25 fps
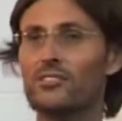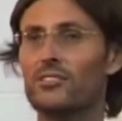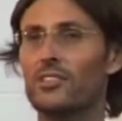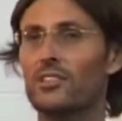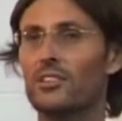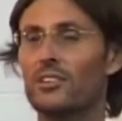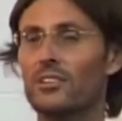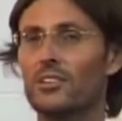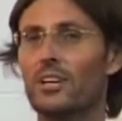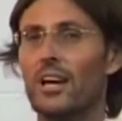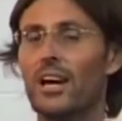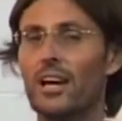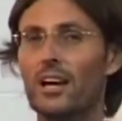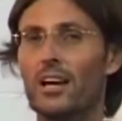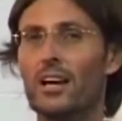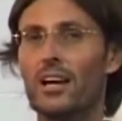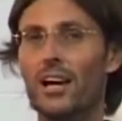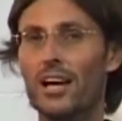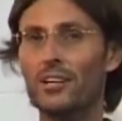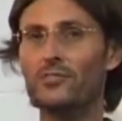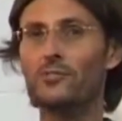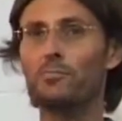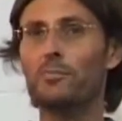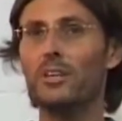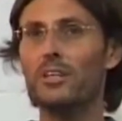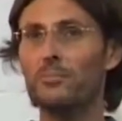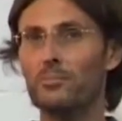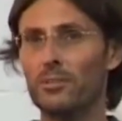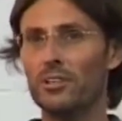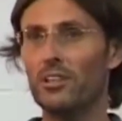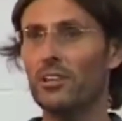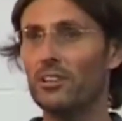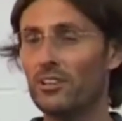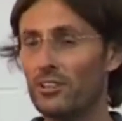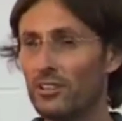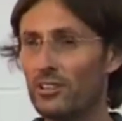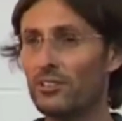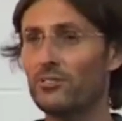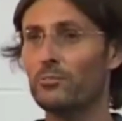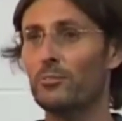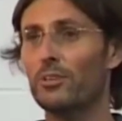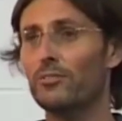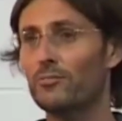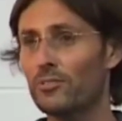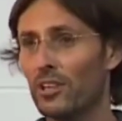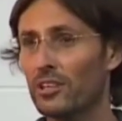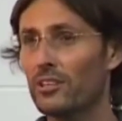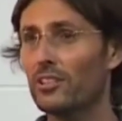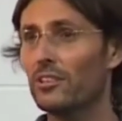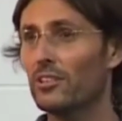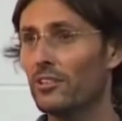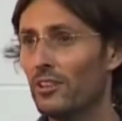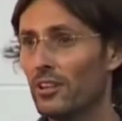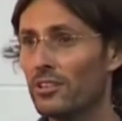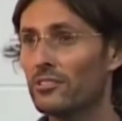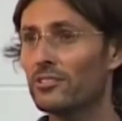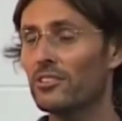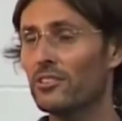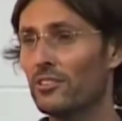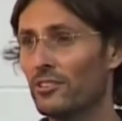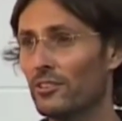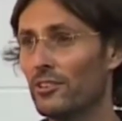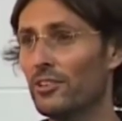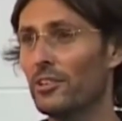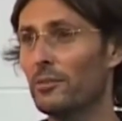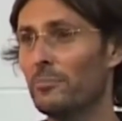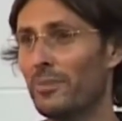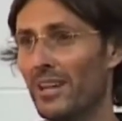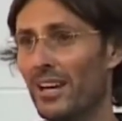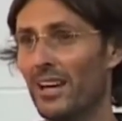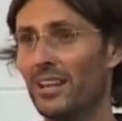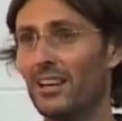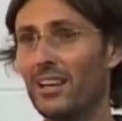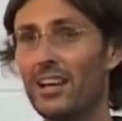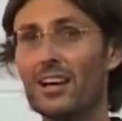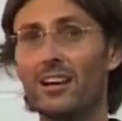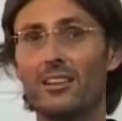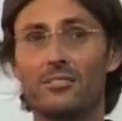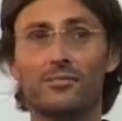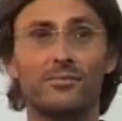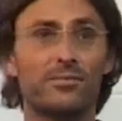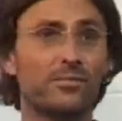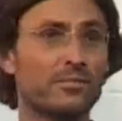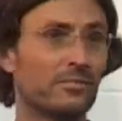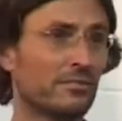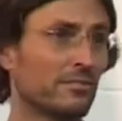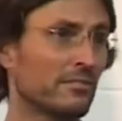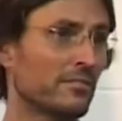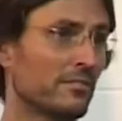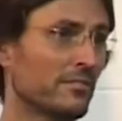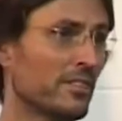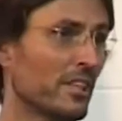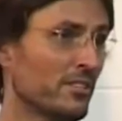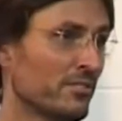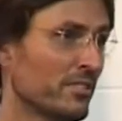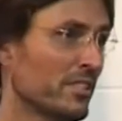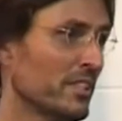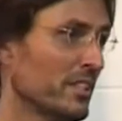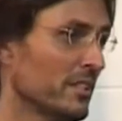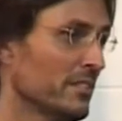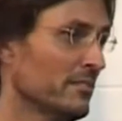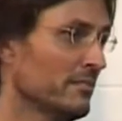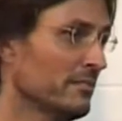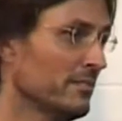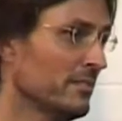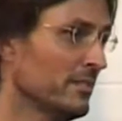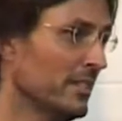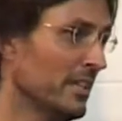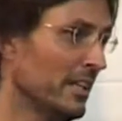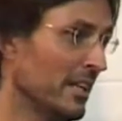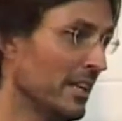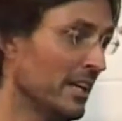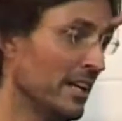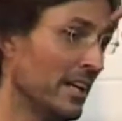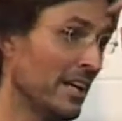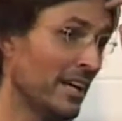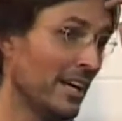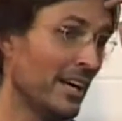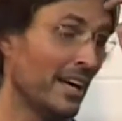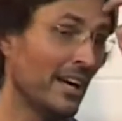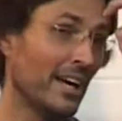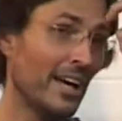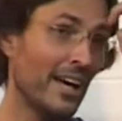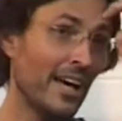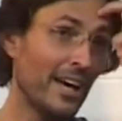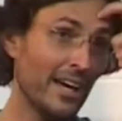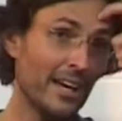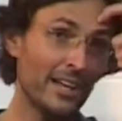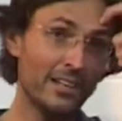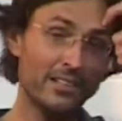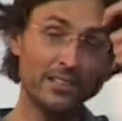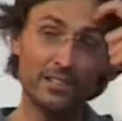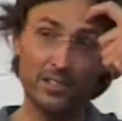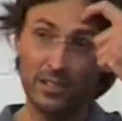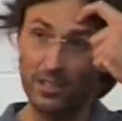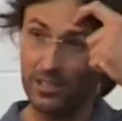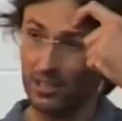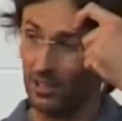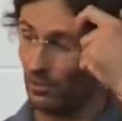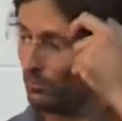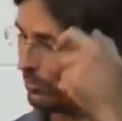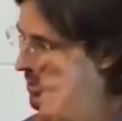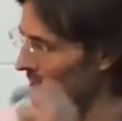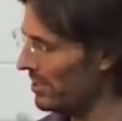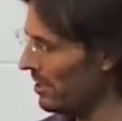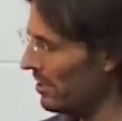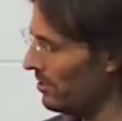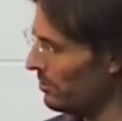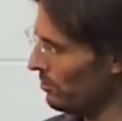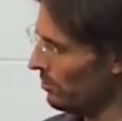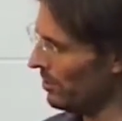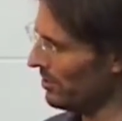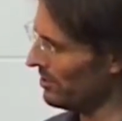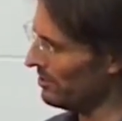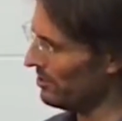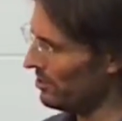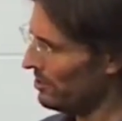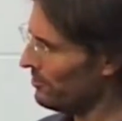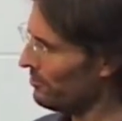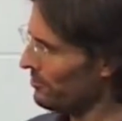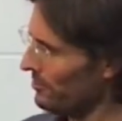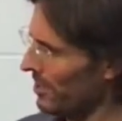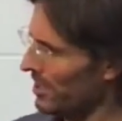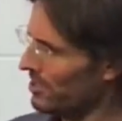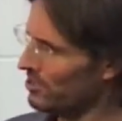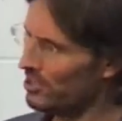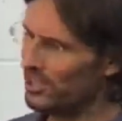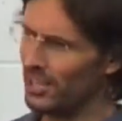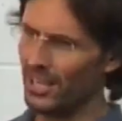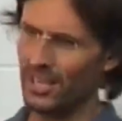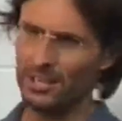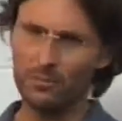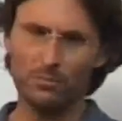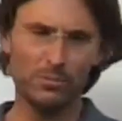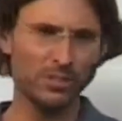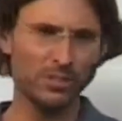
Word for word: that as people on earth, we've got a lot to learn about love, doesn't it? And we don't want to differentiate